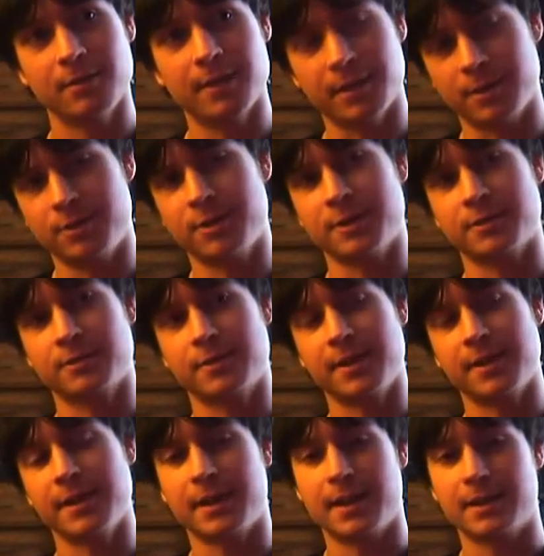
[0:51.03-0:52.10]
that are just
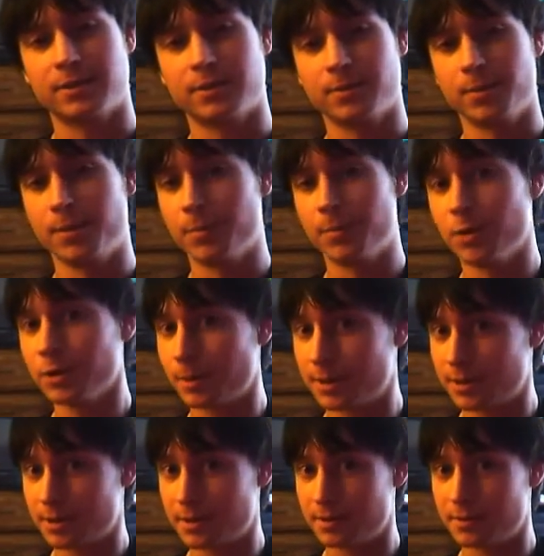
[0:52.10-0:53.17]
getting answered with more
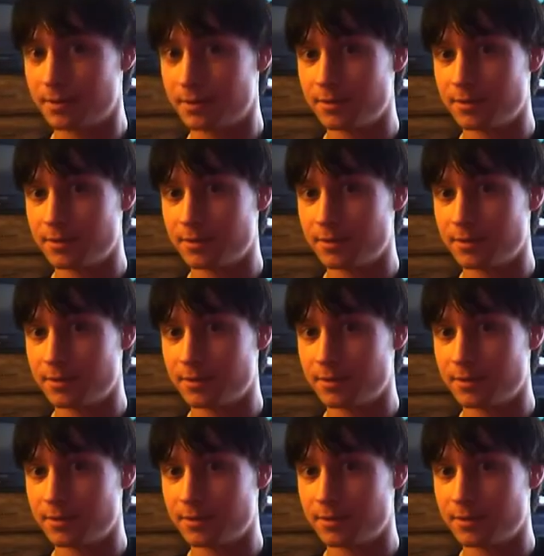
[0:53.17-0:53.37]
questions.